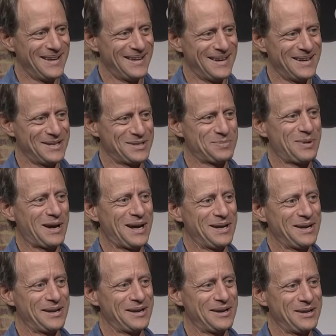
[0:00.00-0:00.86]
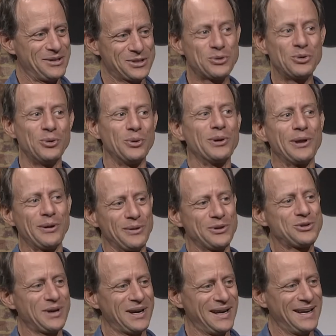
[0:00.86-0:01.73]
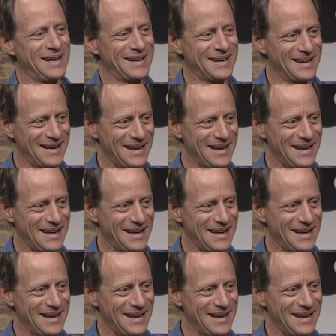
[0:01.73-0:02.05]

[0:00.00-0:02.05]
a spy a school a where they were training